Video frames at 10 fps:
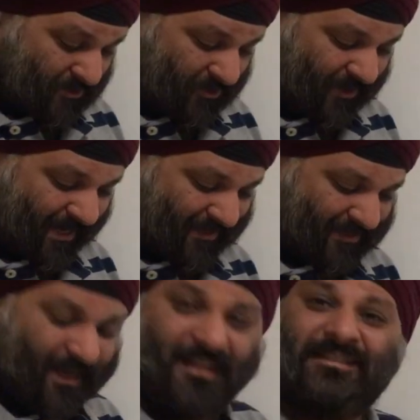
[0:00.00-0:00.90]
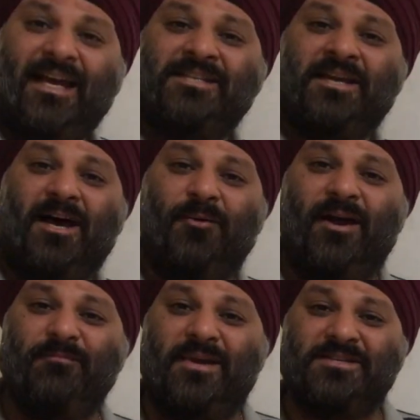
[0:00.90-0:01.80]
So yes, that's how
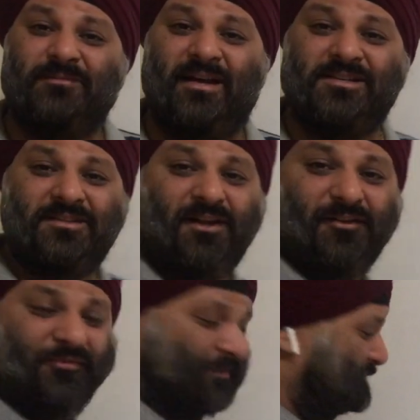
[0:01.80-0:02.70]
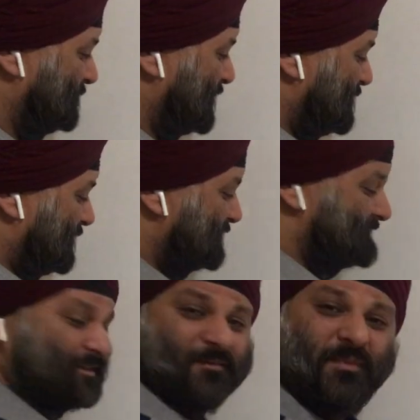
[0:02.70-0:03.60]
I measure myself.
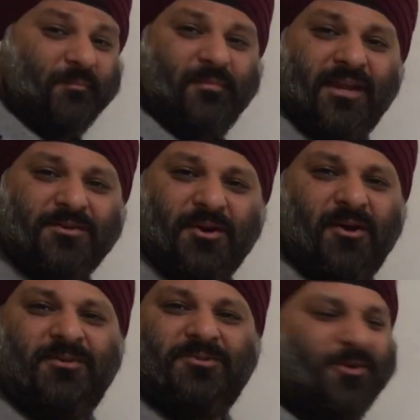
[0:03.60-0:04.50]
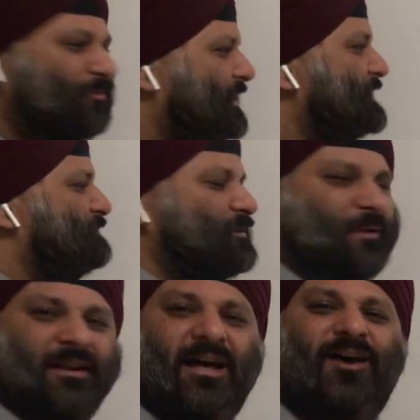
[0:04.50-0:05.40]
Is ignore, don't worry.
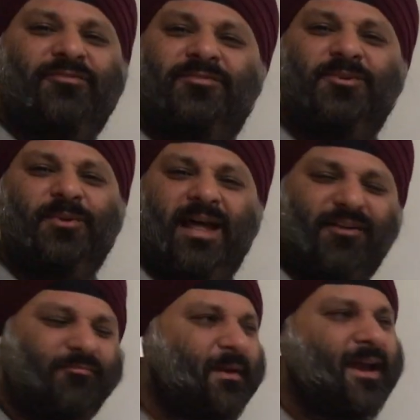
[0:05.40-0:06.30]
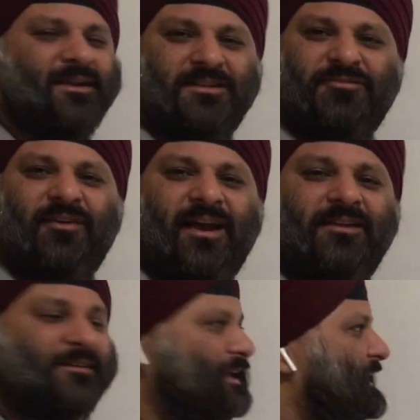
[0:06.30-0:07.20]
People laugh, you laugh back, it's fine.